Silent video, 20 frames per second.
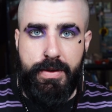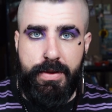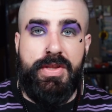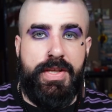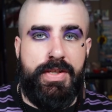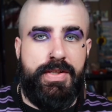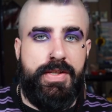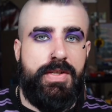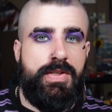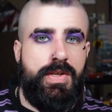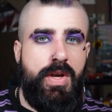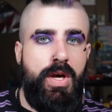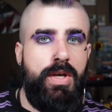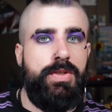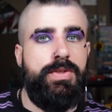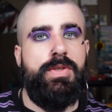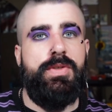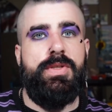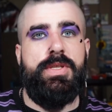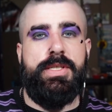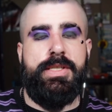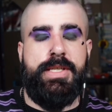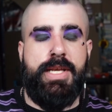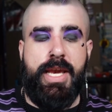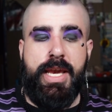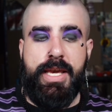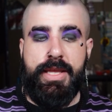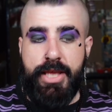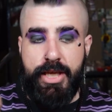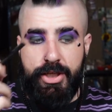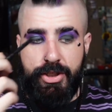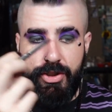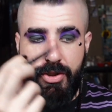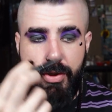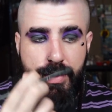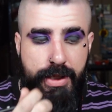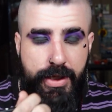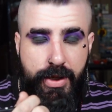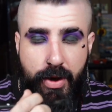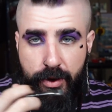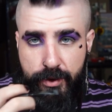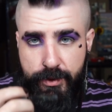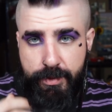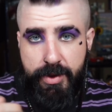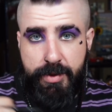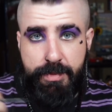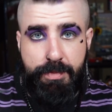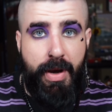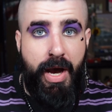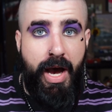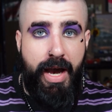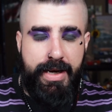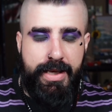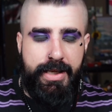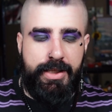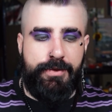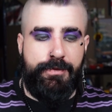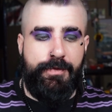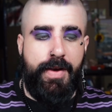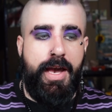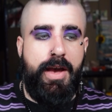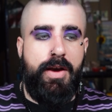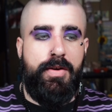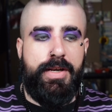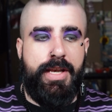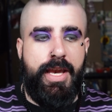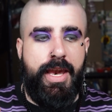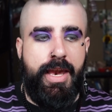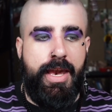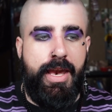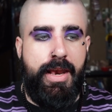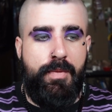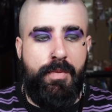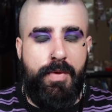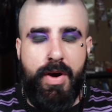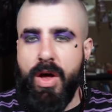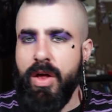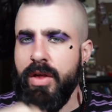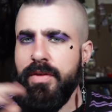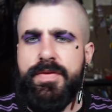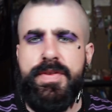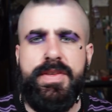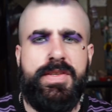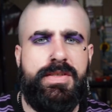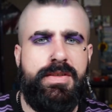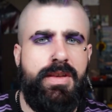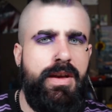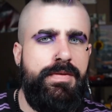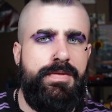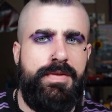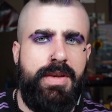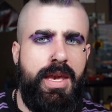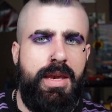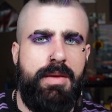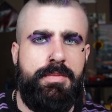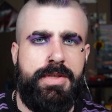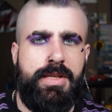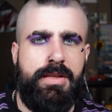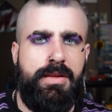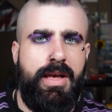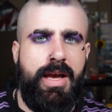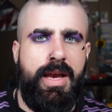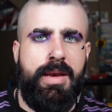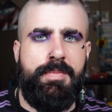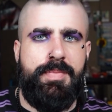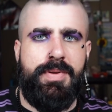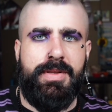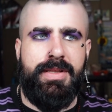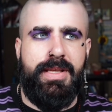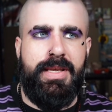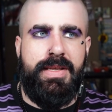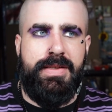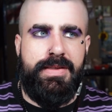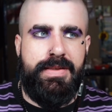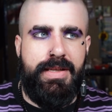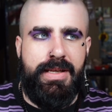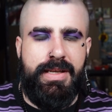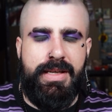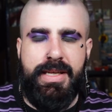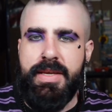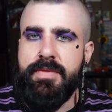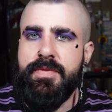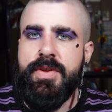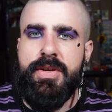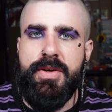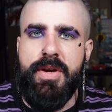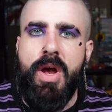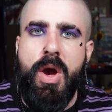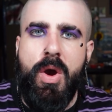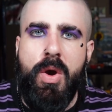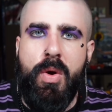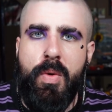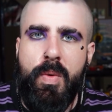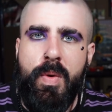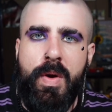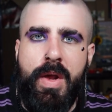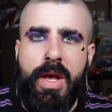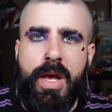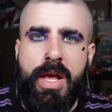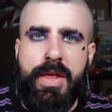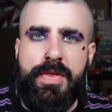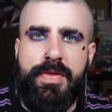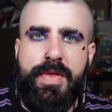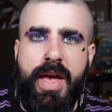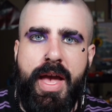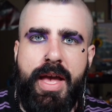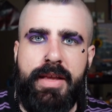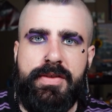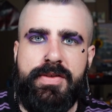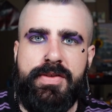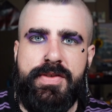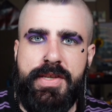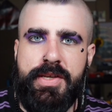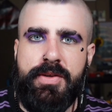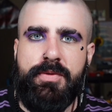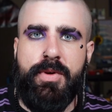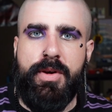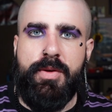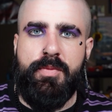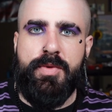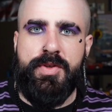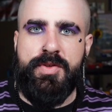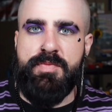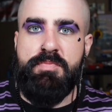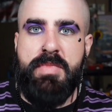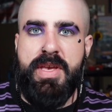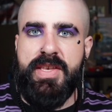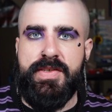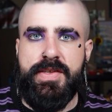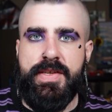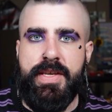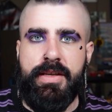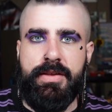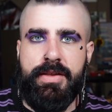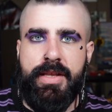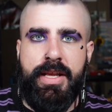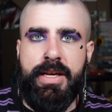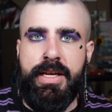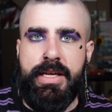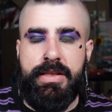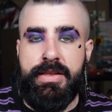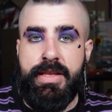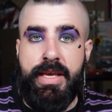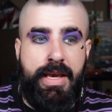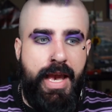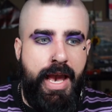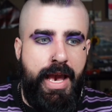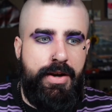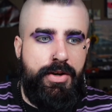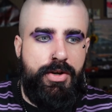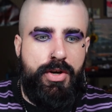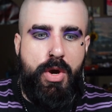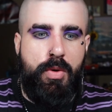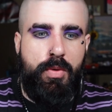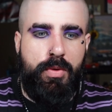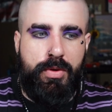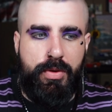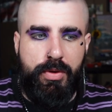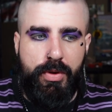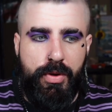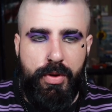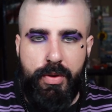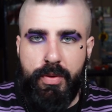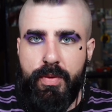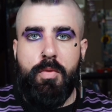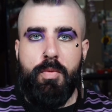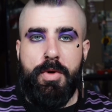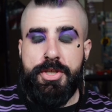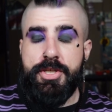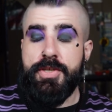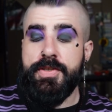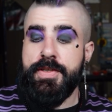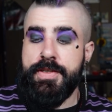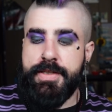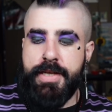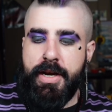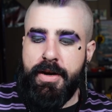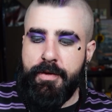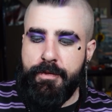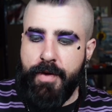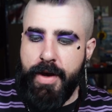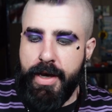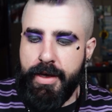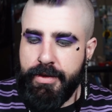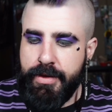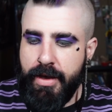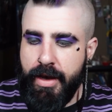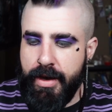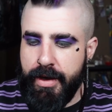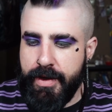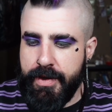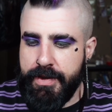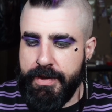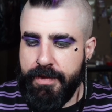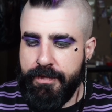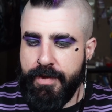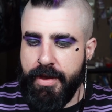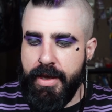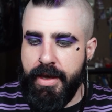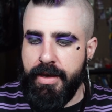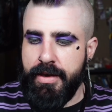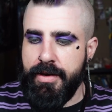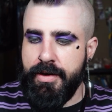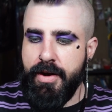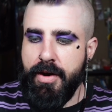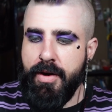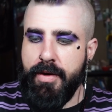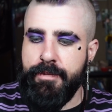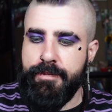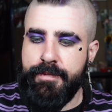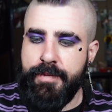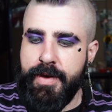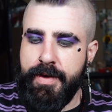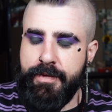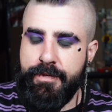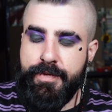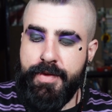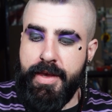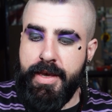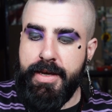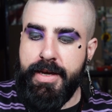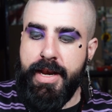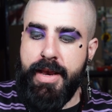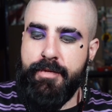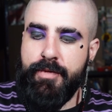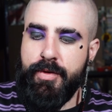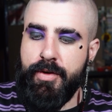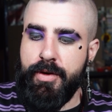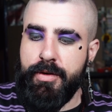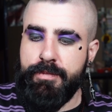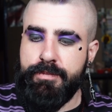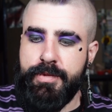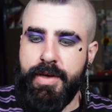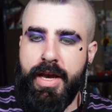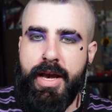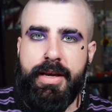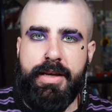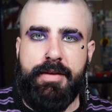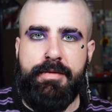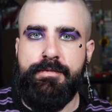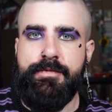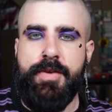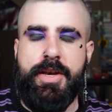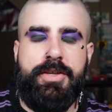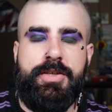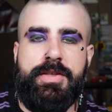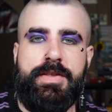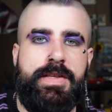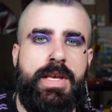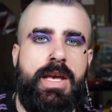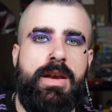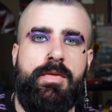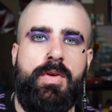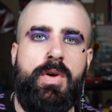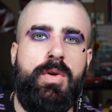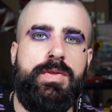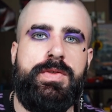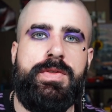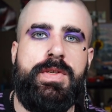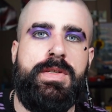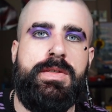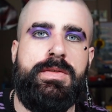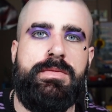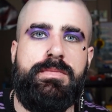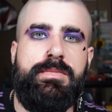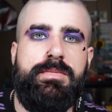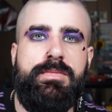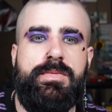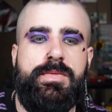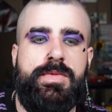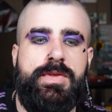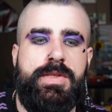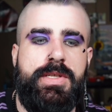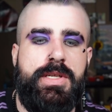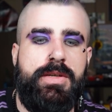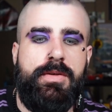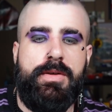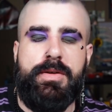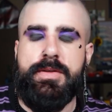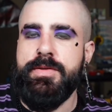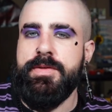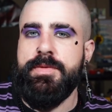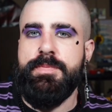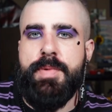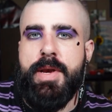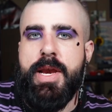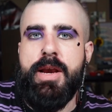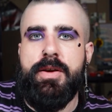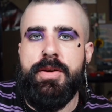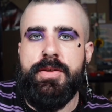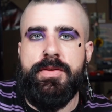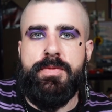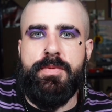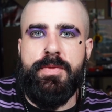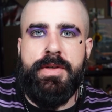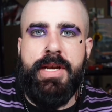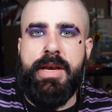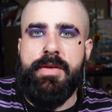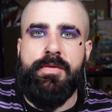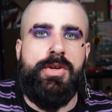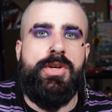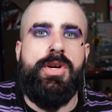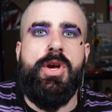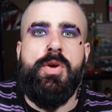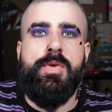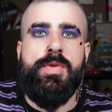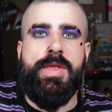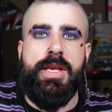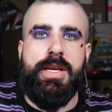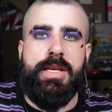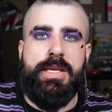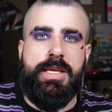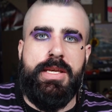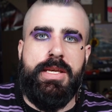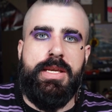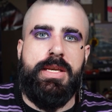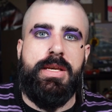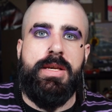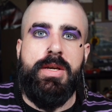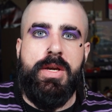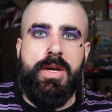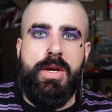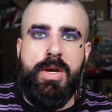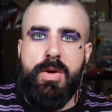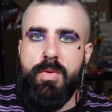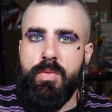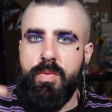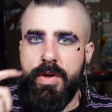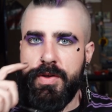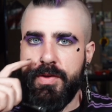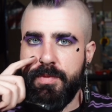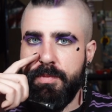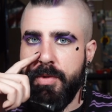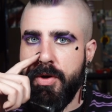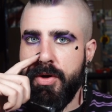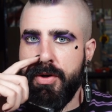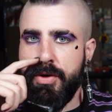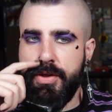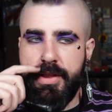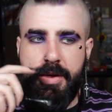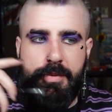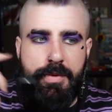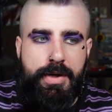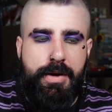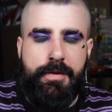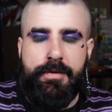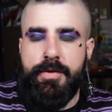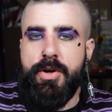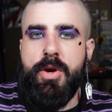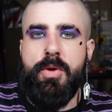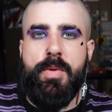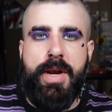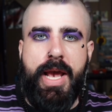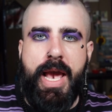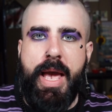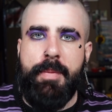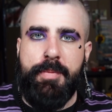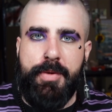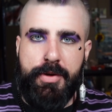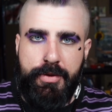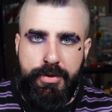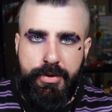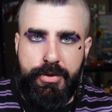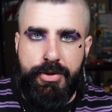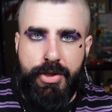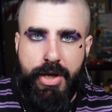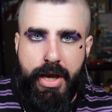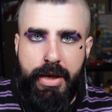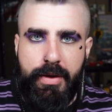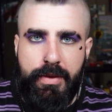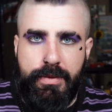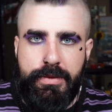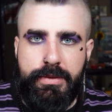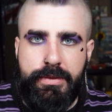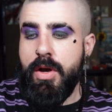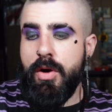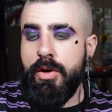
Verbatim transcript: This is also the day that Judy Kozma's body is found, and when all of this stuff came to light, police didn't even know that Sigrun was missing. They did, they had no clue, which is a terrifying thought because if they, you know, if they never got confessions out of Olson, Sigrun's parents would never know that he was murdered. They would never know what happened to their child.